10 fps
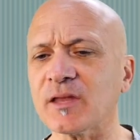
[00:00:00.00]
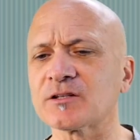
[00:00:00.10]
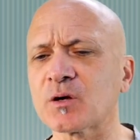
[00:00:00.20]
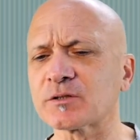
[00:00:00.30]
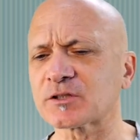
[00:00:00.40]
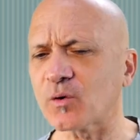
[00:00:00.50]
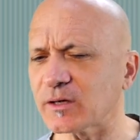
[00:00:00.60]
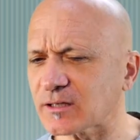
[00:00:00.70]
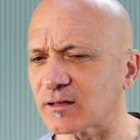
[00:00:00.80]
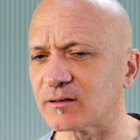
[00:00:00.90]
So a
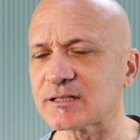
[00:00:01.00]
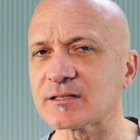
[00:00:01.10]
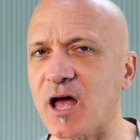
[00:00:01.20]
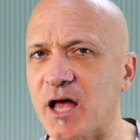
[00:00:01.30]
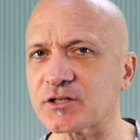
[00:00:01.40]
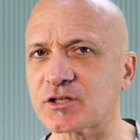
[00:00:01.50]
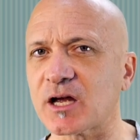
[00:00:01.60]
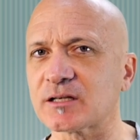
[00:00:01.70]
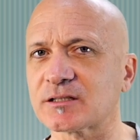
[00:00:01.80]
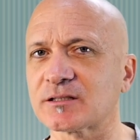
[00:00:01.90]
storyteller is not
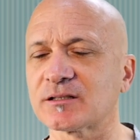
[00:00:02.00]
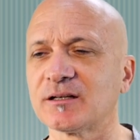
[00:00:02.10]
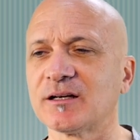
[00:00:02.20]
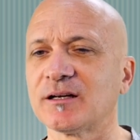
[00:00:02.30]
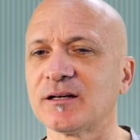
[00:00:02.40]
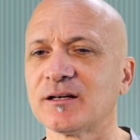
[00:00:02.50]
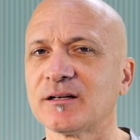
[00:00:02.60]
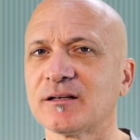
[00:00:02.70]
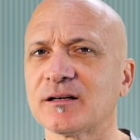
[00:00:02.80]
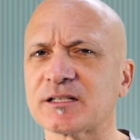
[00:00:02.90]
just
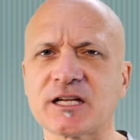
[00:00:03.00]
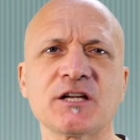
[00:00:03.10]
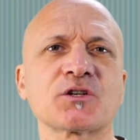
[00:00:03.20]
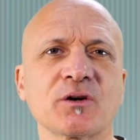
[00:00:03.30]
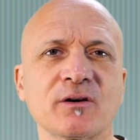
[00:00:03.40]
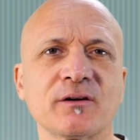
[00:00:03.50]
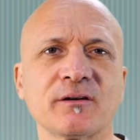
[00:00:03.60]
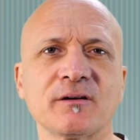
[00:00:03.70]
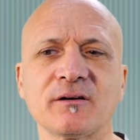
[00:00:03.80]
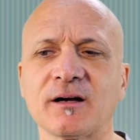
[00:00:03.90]
a
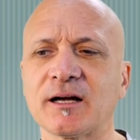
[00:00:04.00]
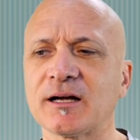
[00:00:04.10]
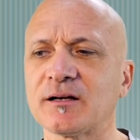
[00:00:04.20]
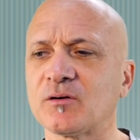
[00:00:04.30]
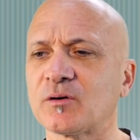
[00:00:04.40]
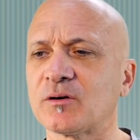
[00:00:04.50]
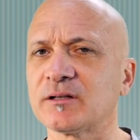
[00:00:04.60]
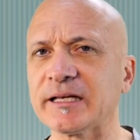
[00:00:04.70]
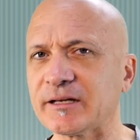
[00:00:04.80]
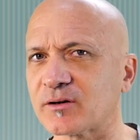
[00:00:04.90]
teacher or a
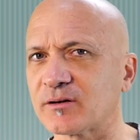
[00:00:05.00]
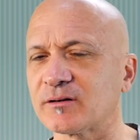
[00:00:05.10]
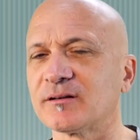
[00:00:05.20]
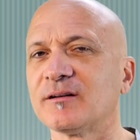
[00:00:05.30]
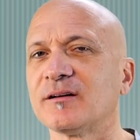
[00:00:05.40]
leader,